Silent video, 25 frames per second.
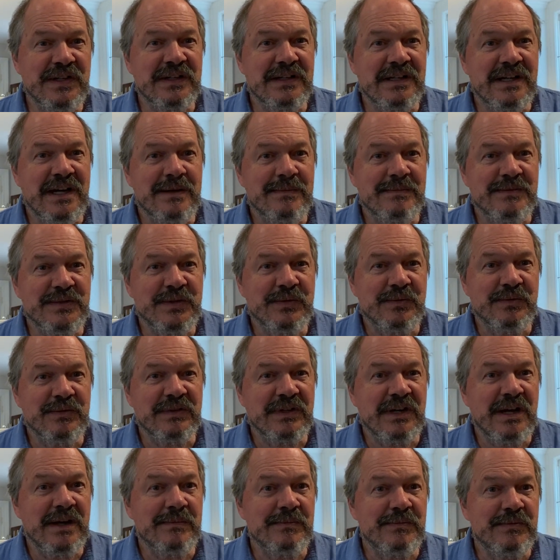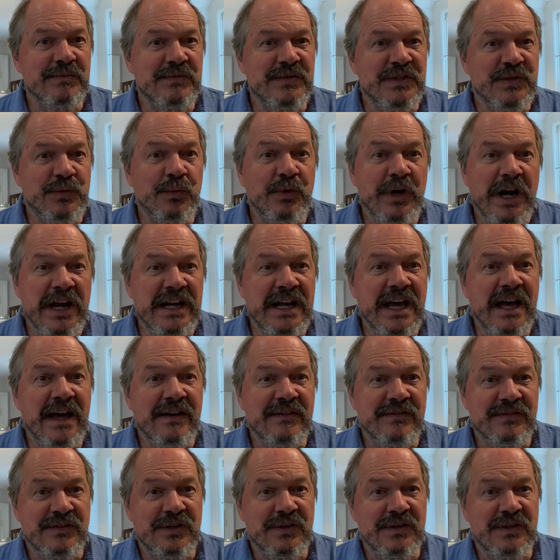that comes right
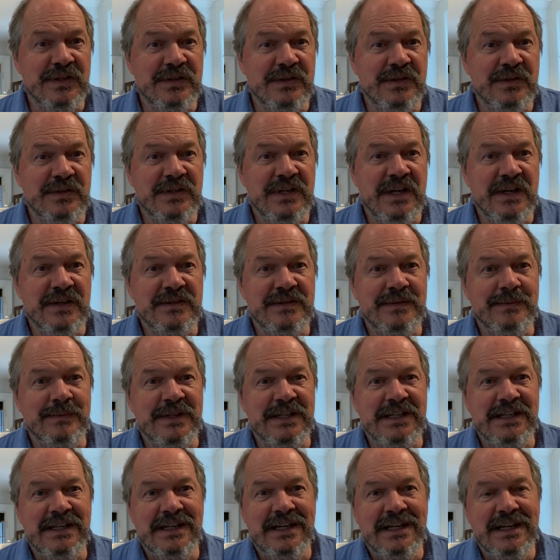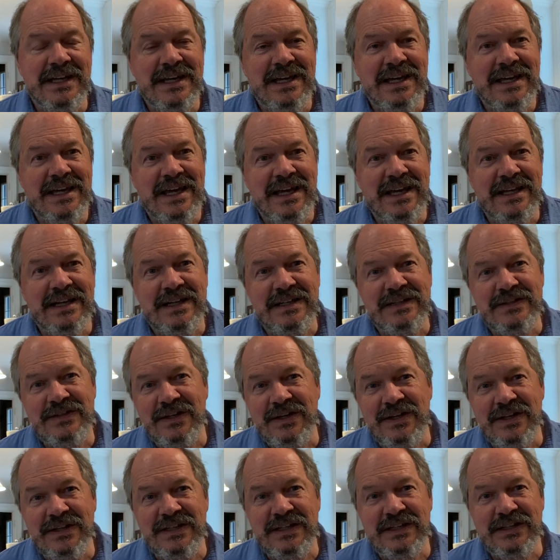after the New Testament, and I
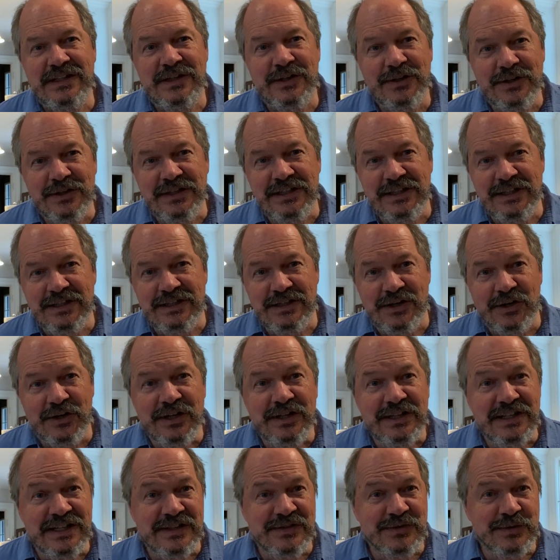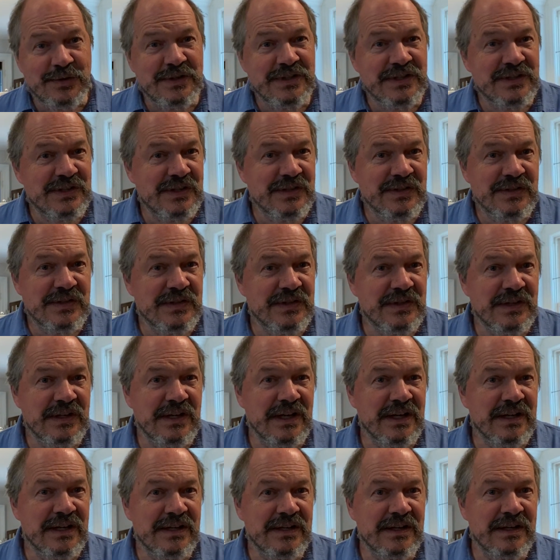saw that the earliest Christians
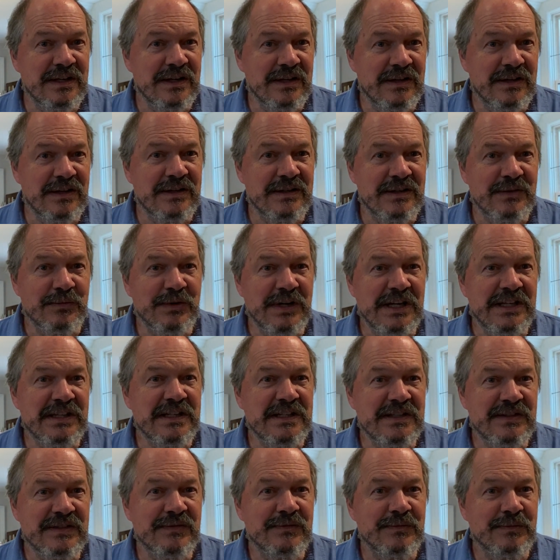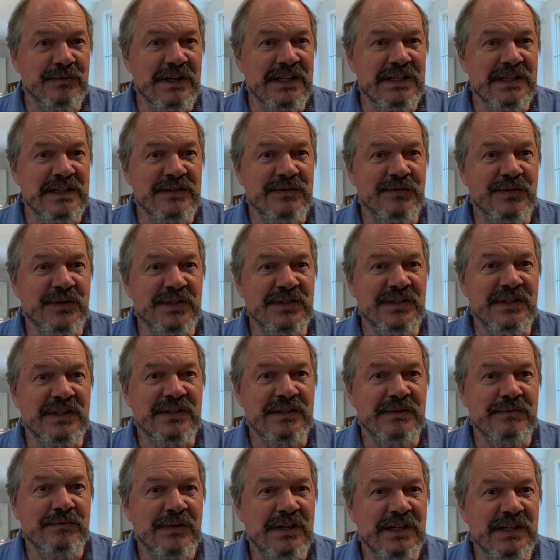read
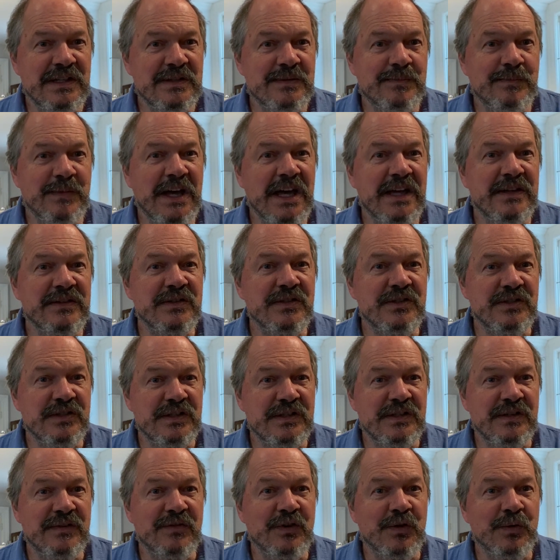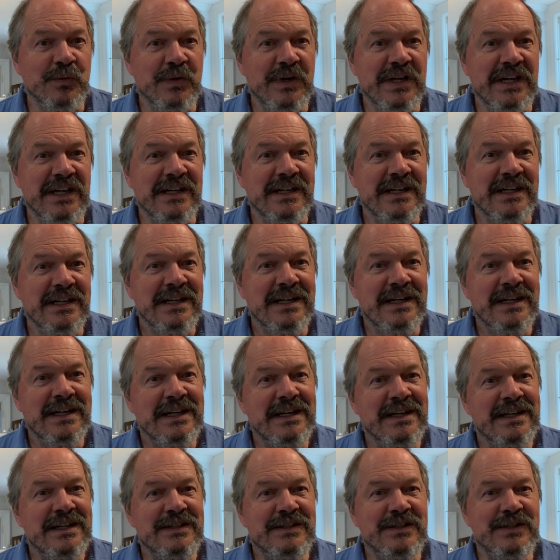this passage a different way.
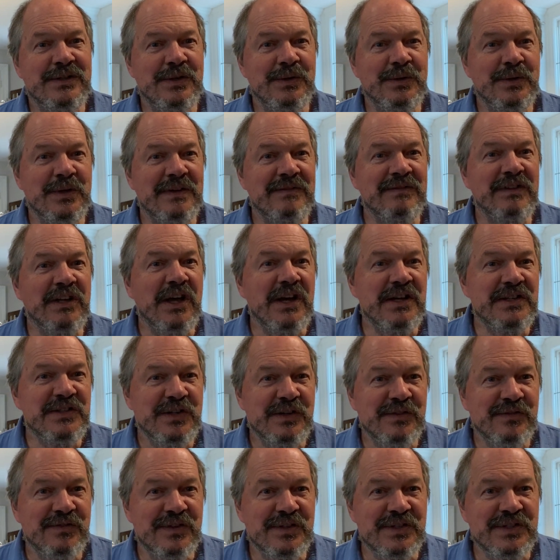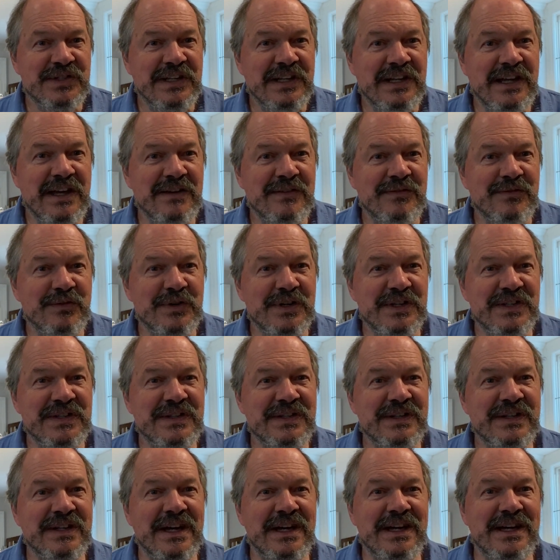To have lost your first love
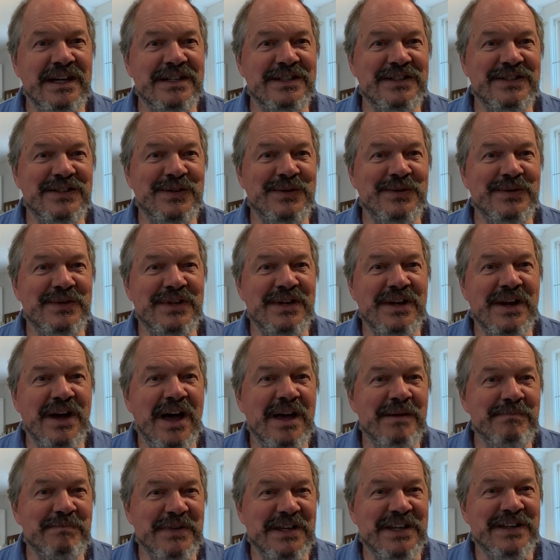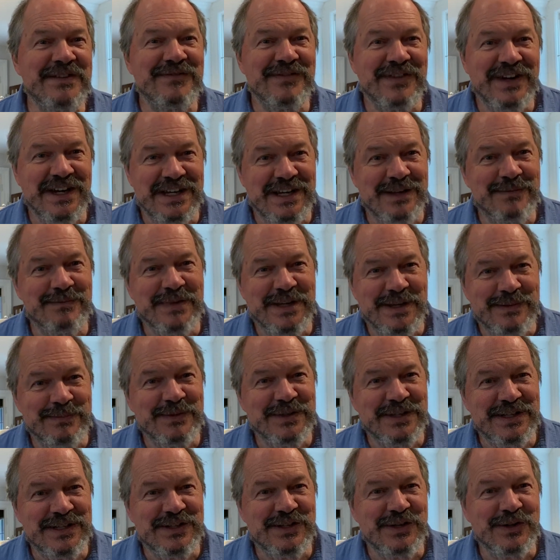was to not be inviting
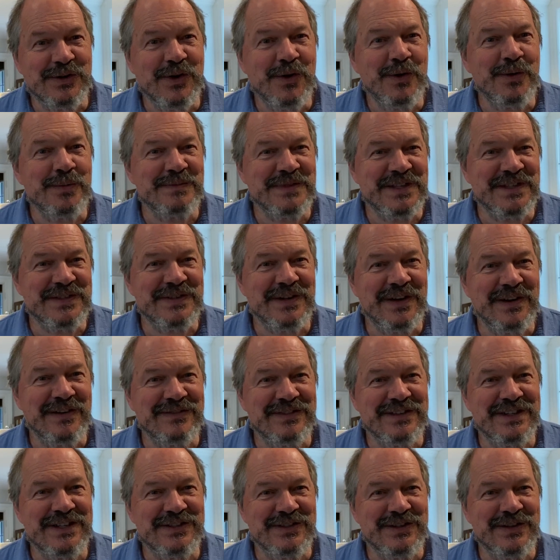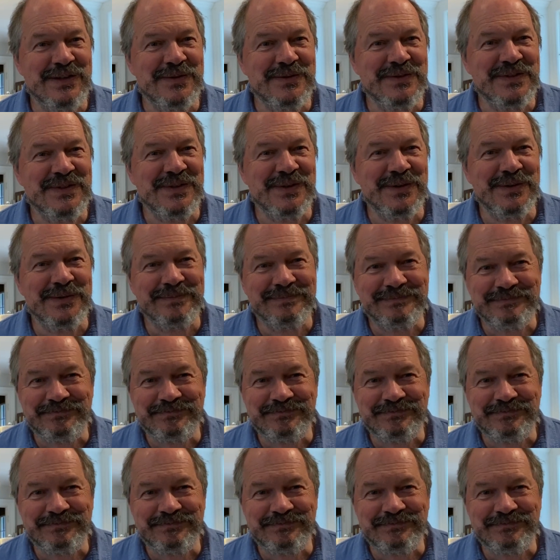people into your homes as often as you used to.